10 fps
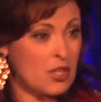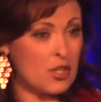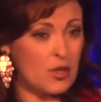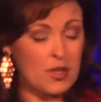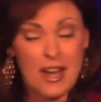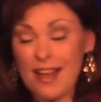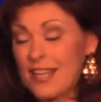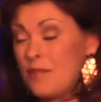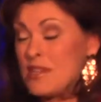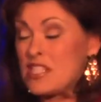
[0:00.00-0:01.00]
You're not
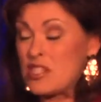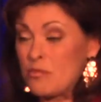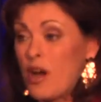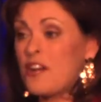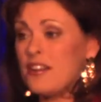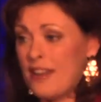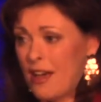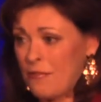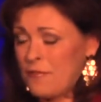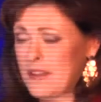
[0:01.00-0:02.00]
going to be smart
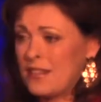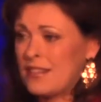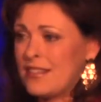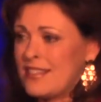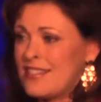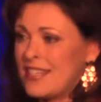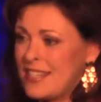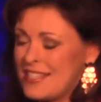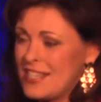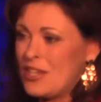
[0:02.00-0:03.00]
enough to
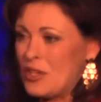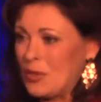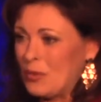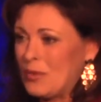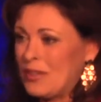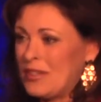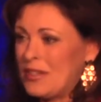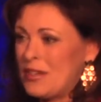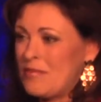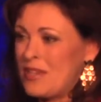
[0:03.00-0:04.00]
continue
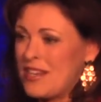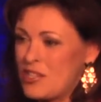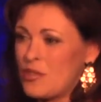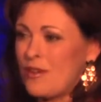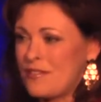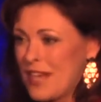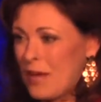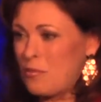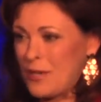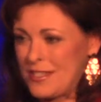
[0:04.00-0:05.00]
because you have
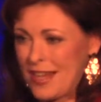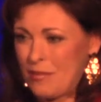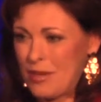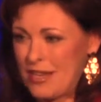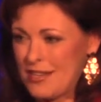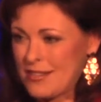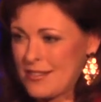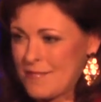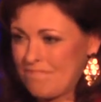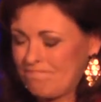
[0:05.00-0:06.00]
type 1 diabetes.